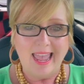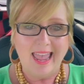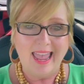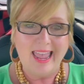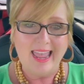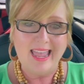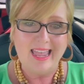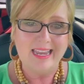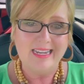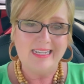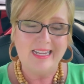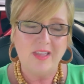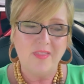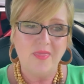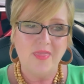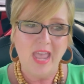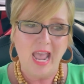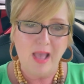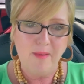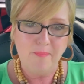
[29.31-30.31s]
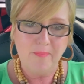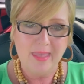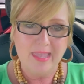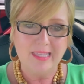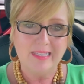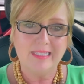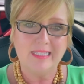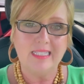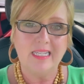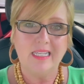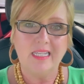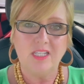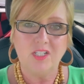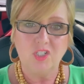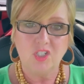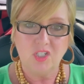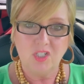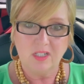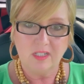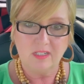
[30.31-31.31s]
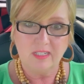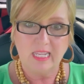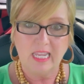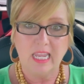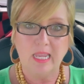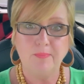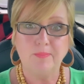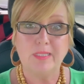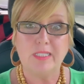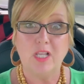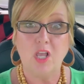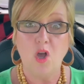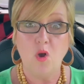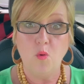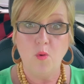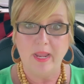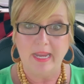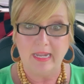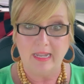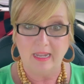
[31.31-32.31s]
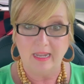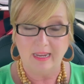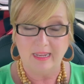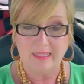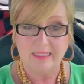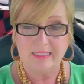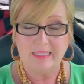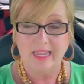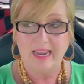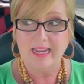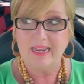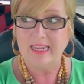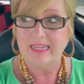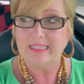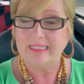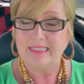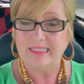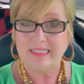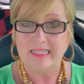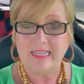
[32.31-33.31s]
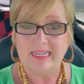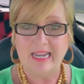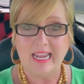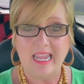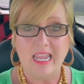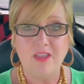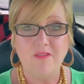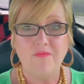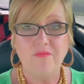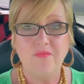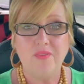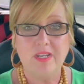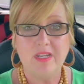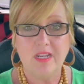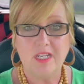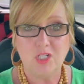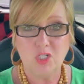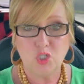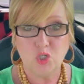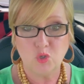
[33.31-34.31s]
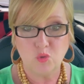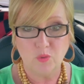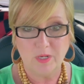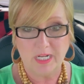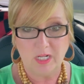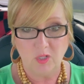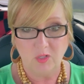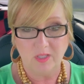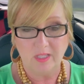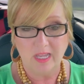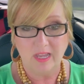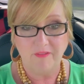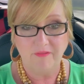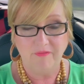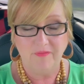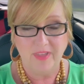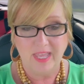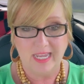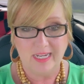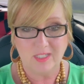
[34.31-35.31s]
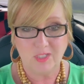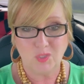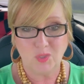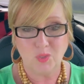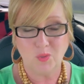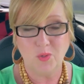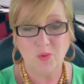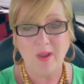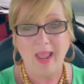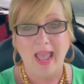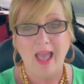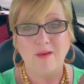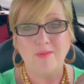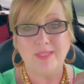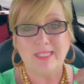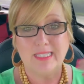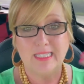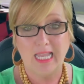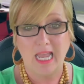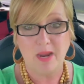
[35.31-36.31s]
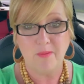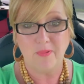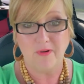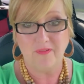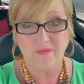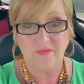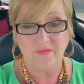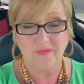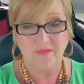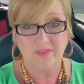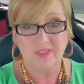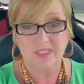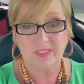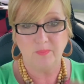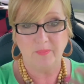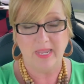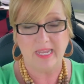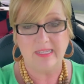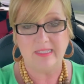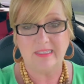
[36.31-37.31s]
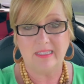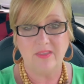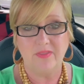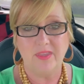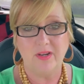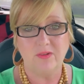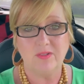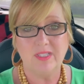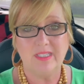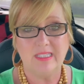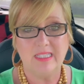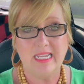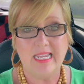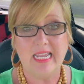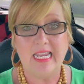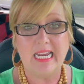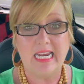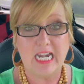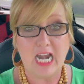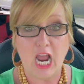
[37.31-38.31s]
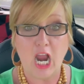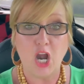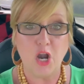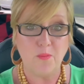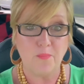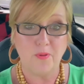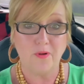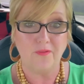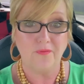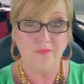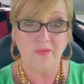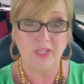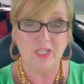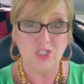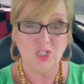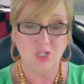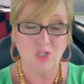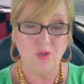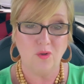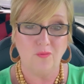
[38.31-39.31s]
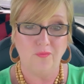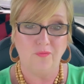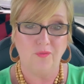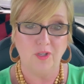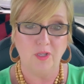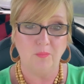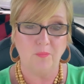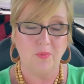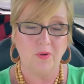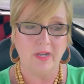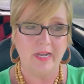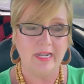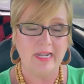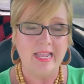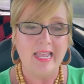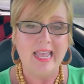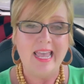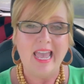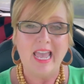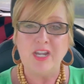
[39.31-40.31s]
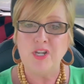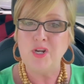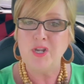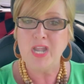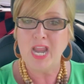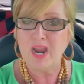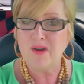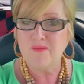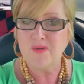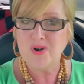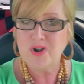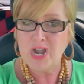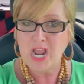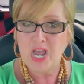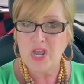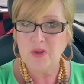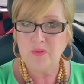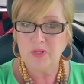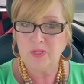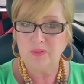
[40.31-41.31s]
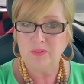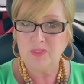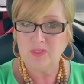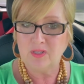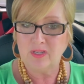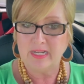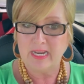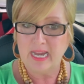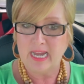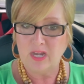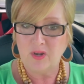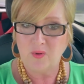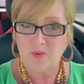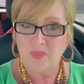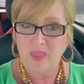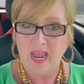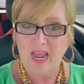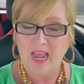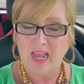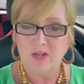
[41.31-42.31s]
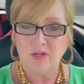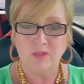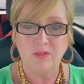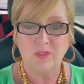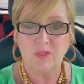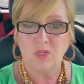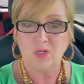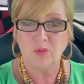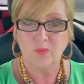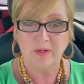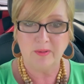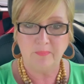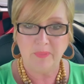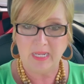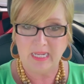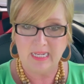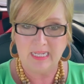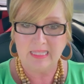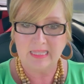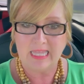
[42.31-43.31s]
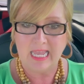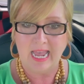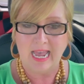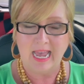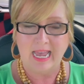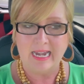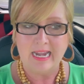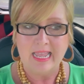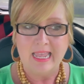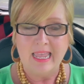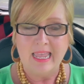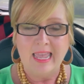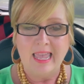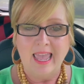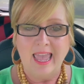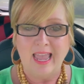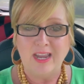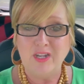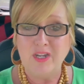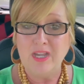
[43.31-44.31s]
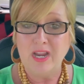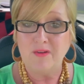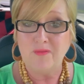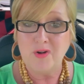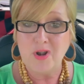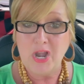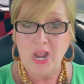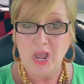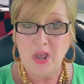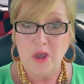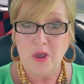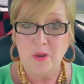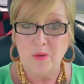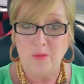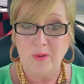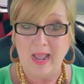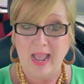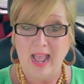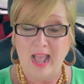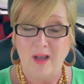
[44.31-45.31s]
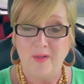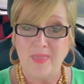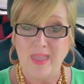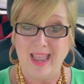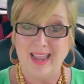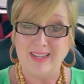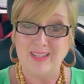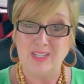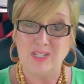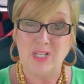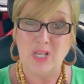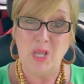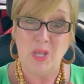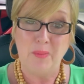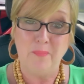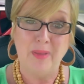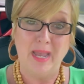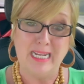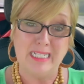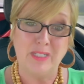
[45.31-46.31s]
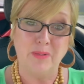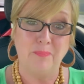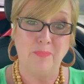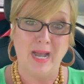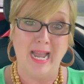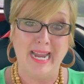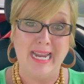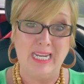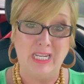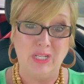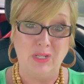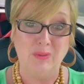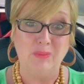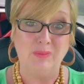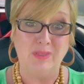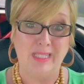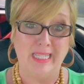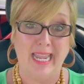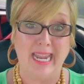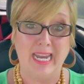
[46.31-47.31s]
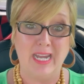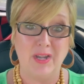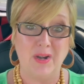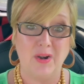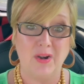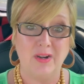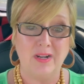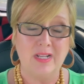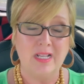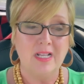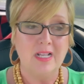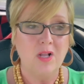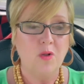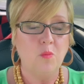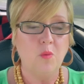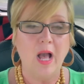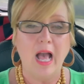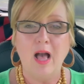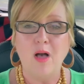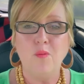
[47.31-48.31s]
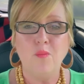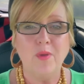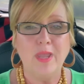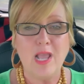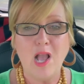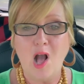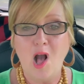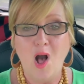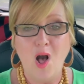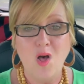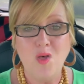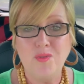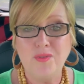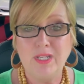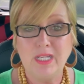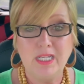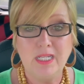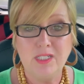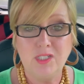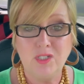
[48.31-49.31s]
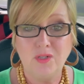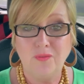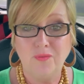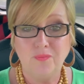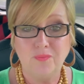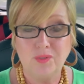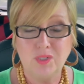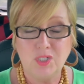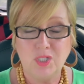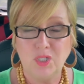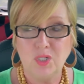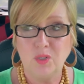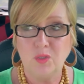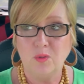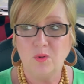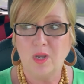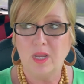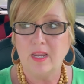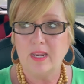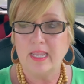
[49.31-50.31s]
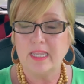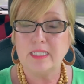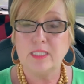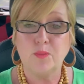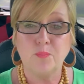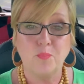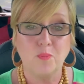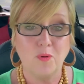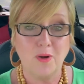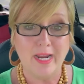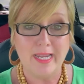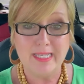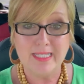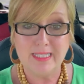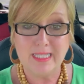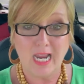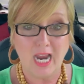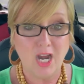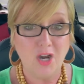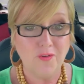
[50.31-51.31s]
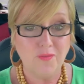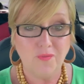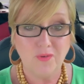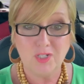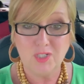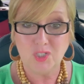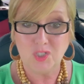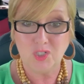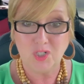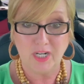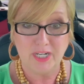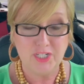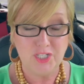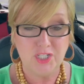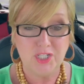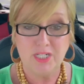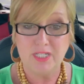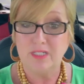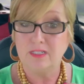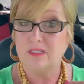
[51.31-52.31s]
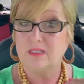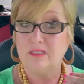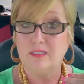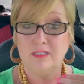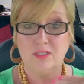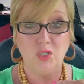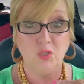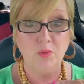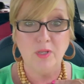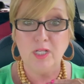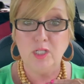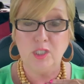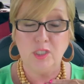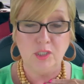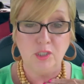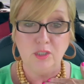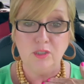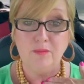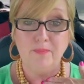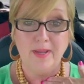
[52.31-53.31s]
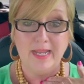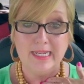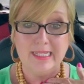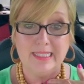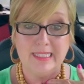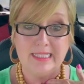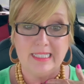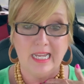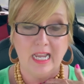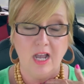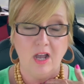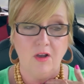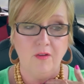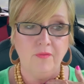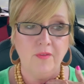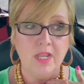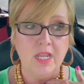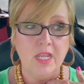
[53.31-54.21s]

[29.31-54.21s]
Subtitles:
And that message keeps going. It's like it's an infinite trickle effect throughout cyberspace, and they're seeing our professional footprint. And you never know who's going to hear that, who's going to repeat that, and you never know how that could come back to bite you later. Well, we all need to express our frustration, to include myself.